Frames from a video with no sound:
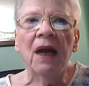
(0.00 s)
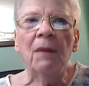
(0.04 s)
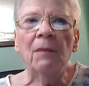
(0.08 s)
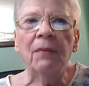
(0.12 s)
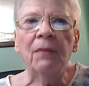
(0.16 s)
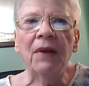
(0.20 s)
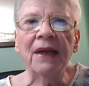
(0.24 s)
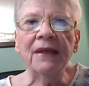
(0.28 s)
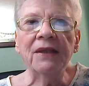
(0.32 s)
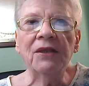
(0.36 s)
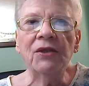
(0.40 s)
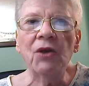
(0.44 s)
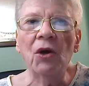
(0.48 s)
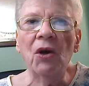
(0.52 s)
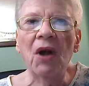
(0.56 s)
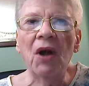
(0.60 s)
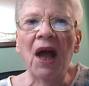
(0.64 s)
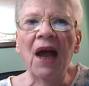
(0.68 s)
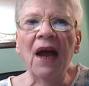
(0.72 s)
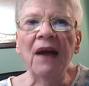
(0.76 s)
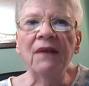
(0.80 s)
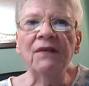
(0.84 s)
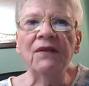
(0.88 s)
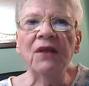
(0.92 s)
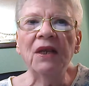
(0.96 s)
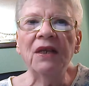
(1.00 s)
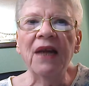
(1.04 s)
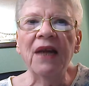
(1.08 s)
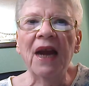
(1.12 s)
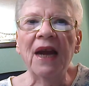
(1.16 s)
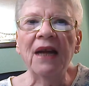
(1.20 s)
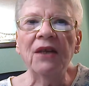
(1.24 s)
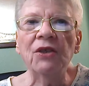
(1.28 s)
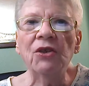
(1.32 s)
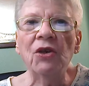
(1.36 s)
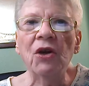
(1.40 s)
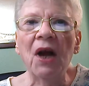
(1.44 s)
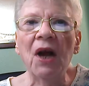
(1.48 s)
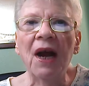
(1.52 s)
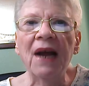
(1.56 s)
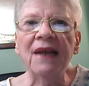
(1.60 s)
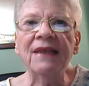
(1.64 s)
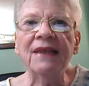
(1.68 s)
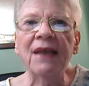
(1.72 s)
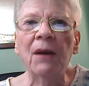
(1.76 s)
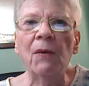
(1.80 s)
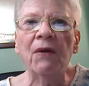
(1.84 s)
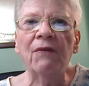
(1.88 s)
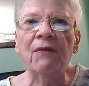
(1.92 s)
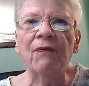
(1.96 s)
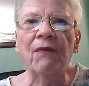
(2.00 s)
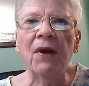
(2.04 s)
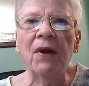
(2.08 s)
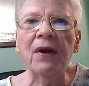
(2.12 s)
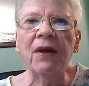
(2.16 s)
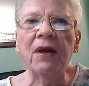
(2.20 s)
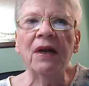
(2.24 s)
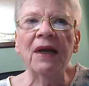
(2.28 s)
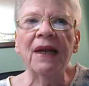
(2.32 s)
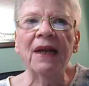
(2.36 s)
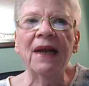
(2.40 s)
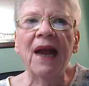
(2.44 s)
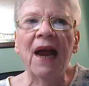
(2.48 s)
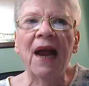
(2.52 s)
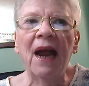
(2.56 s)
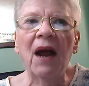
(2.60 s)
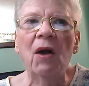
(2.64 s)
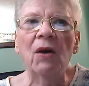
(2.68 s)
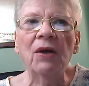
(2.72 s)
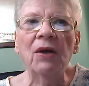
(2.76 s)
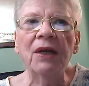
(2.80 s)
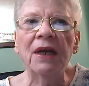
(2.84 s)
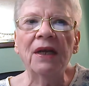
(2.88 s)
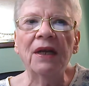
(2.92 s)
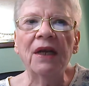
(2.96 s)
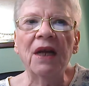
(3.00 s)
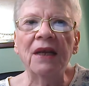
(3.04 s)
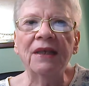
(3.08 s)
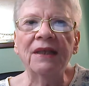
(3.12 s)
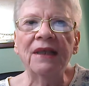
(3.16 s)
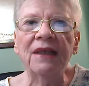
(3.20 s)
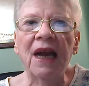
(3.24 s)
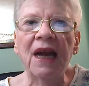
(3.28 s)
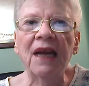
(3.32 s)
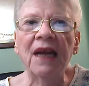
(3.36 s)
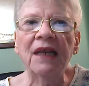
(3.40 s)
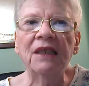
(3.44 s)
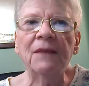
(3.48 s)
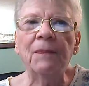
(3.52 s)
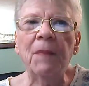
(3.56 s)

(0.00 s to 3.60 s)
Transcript: place their lives in danger as they were frequently held in contained